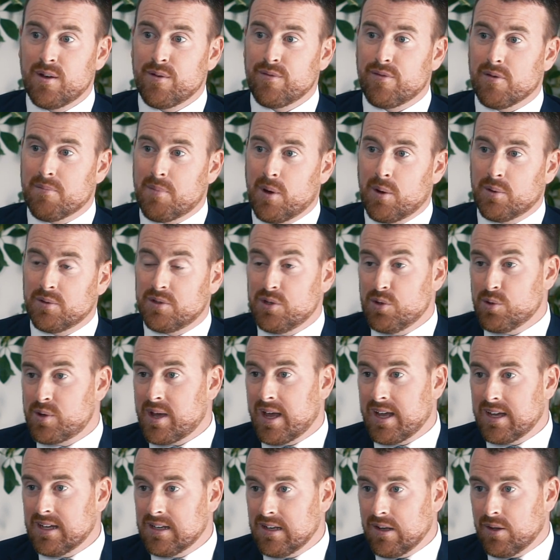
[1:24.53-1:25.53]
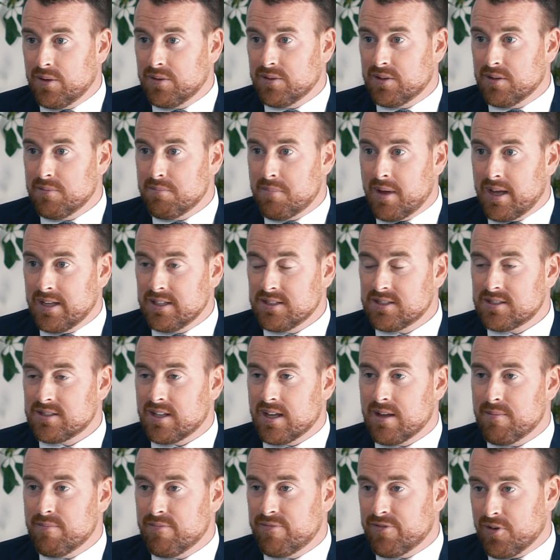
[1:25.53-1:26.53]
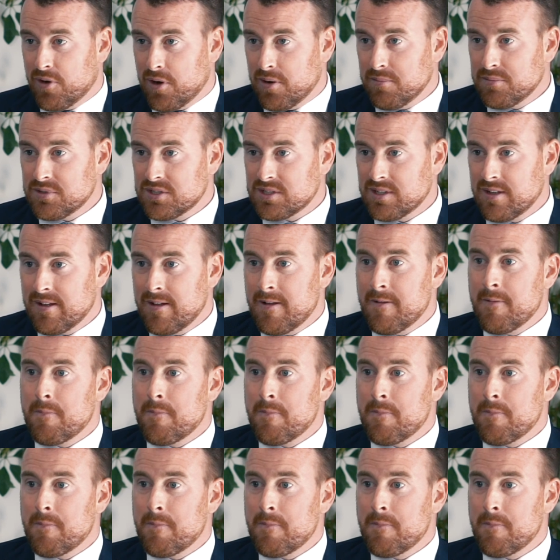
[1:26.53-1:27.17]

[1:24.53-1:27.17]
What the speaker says: for both UK and London-based firms.